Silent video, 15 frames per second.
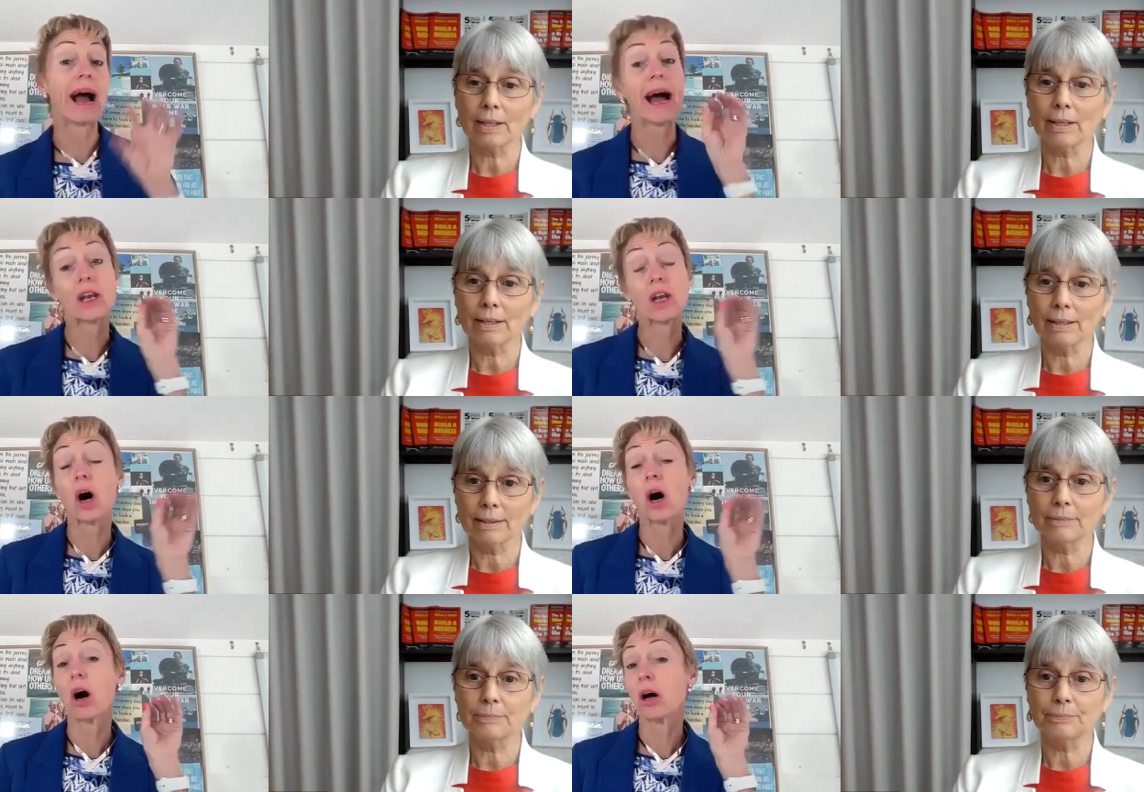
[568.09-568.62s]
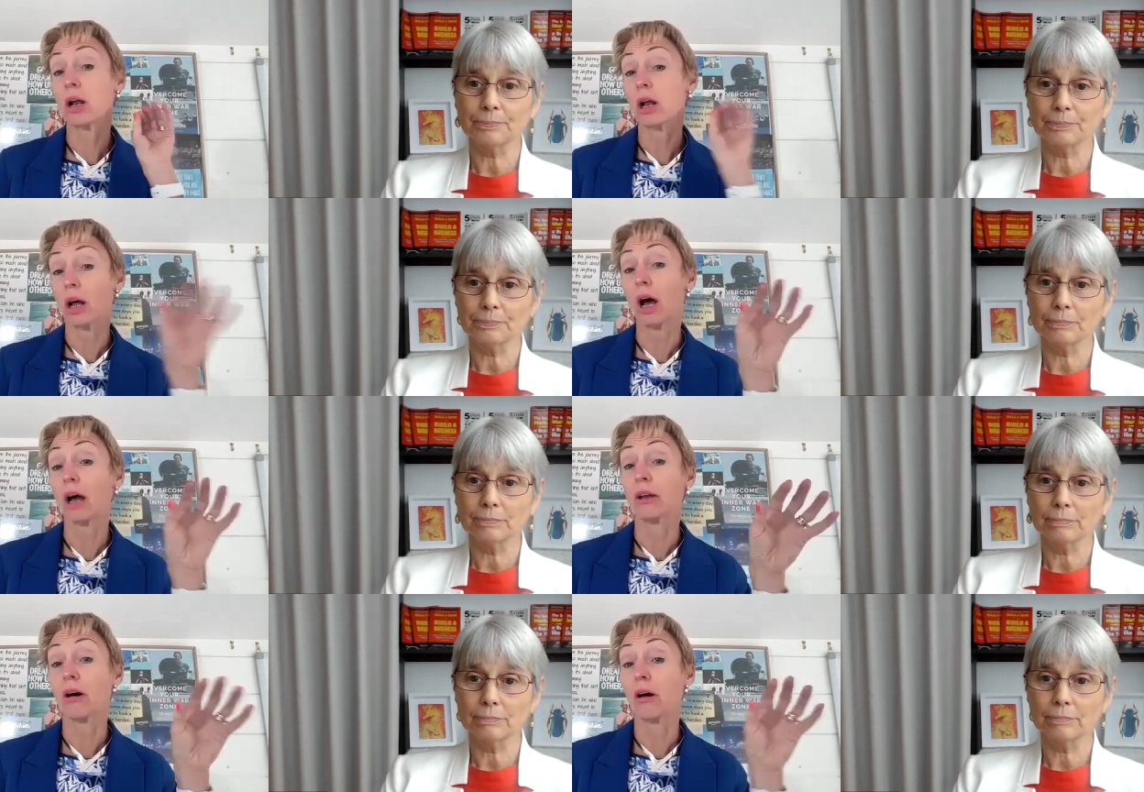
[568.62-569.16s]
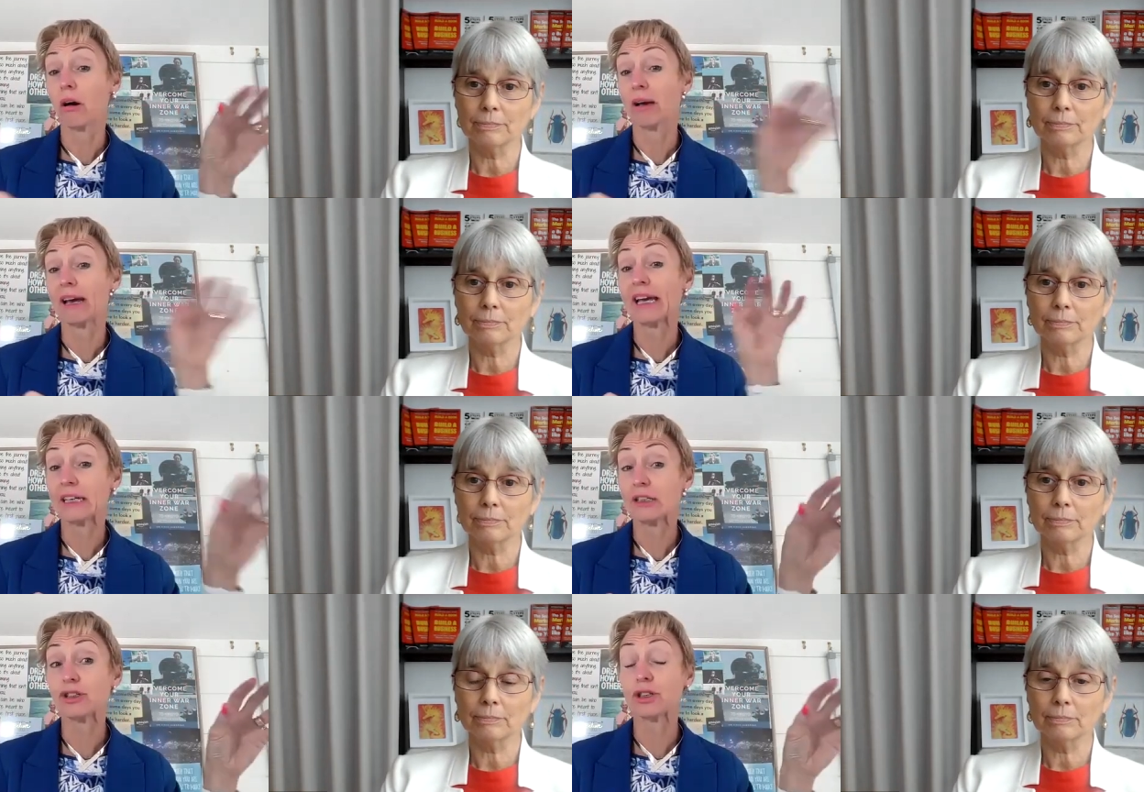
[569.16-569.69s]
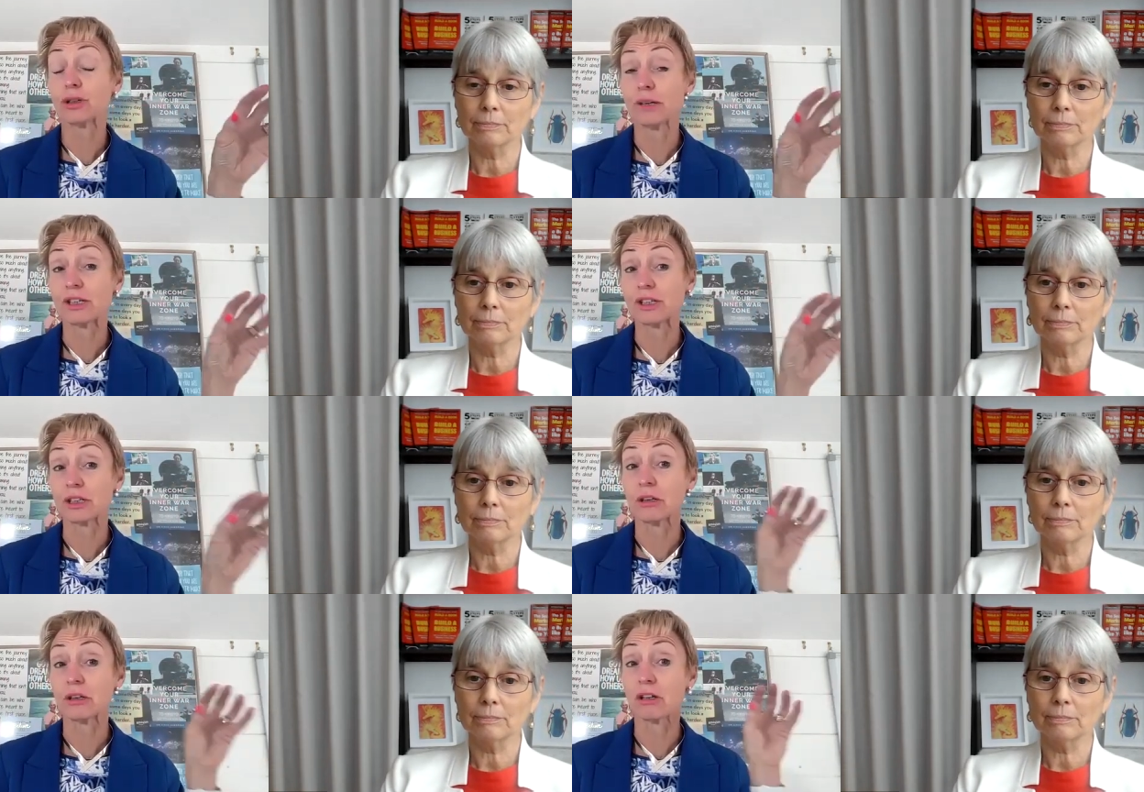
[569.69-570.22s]
Speaker 1: and our and our
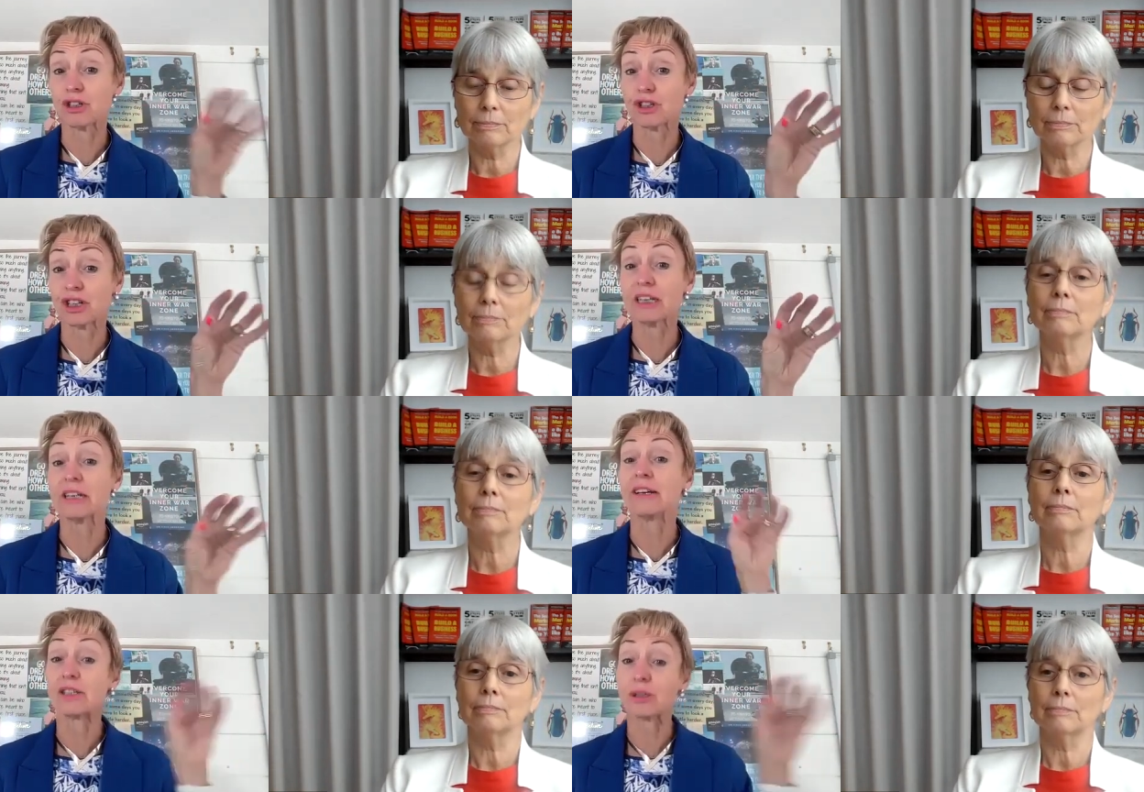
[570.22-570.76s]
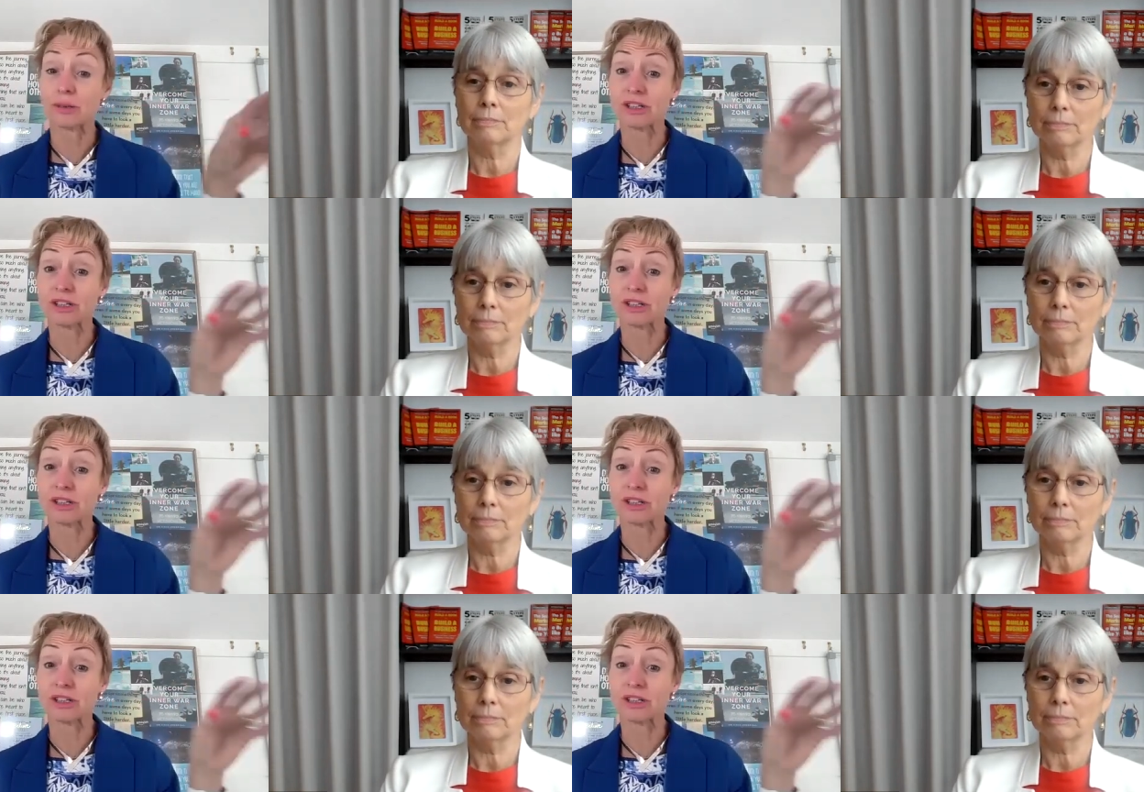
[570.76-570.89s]
intuition, our genius,